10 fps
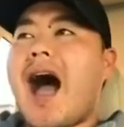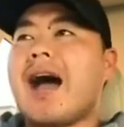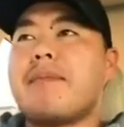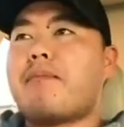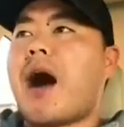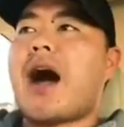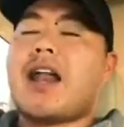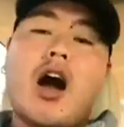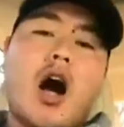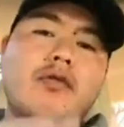I bought
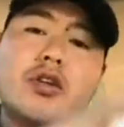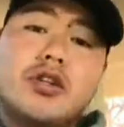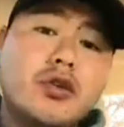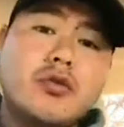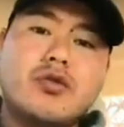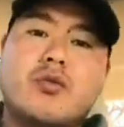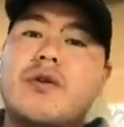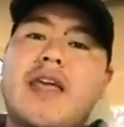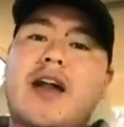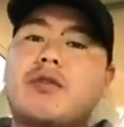on the news
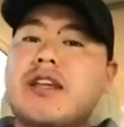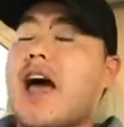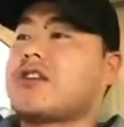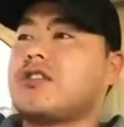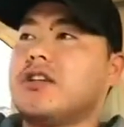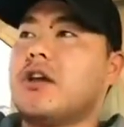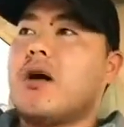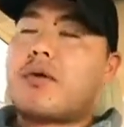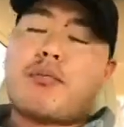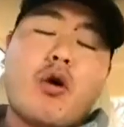when that was actually
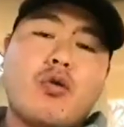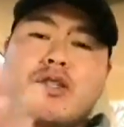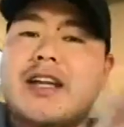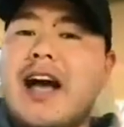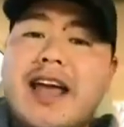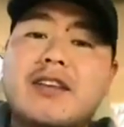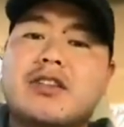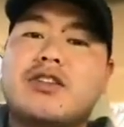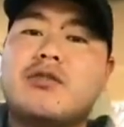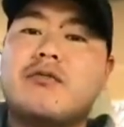proposed and got
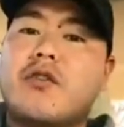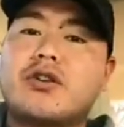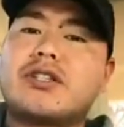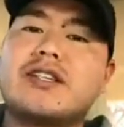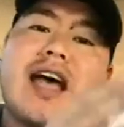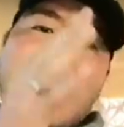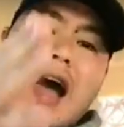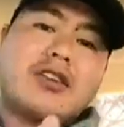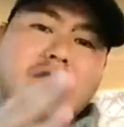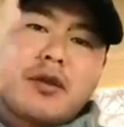executed versus
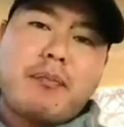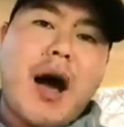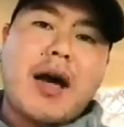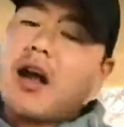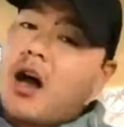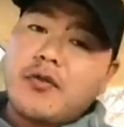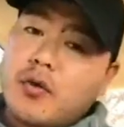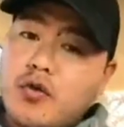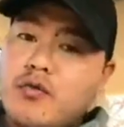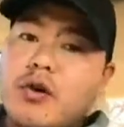I should have bought on the
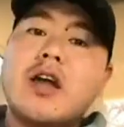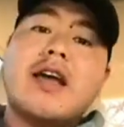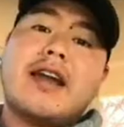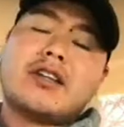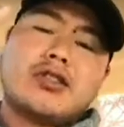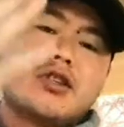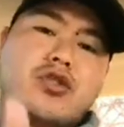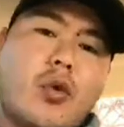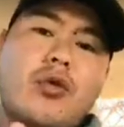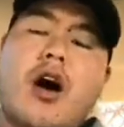rumor and I should have
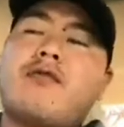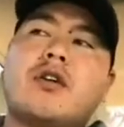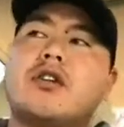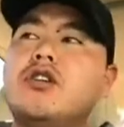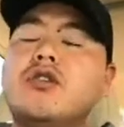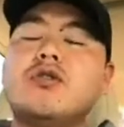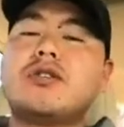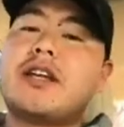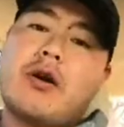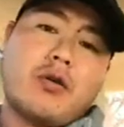sold off on the
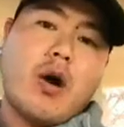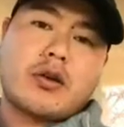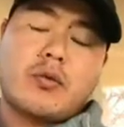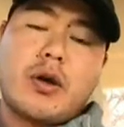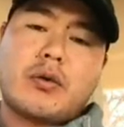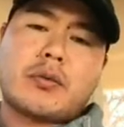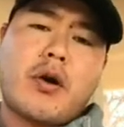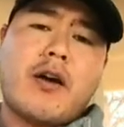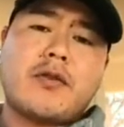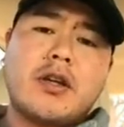news and I would have walked away with the
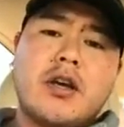profit.